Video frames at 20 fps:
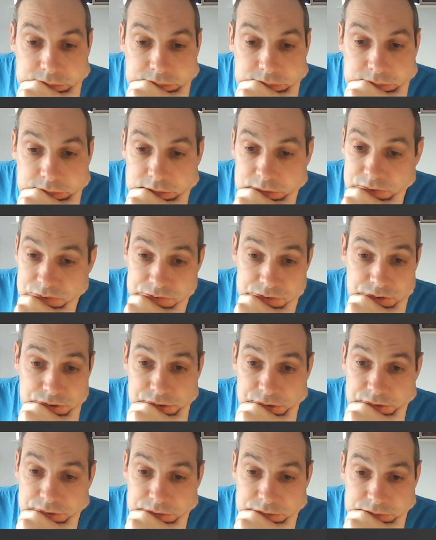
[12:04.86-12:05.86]
Let's
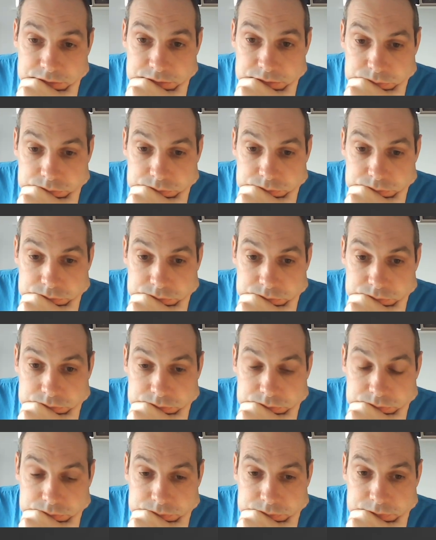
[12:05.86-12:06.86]
just
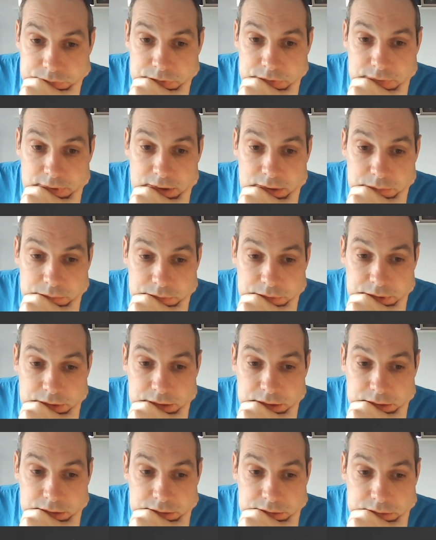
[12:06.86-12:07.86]
develop
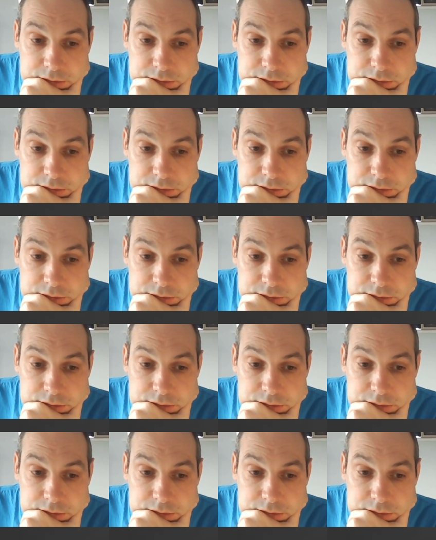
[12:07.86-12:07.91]
the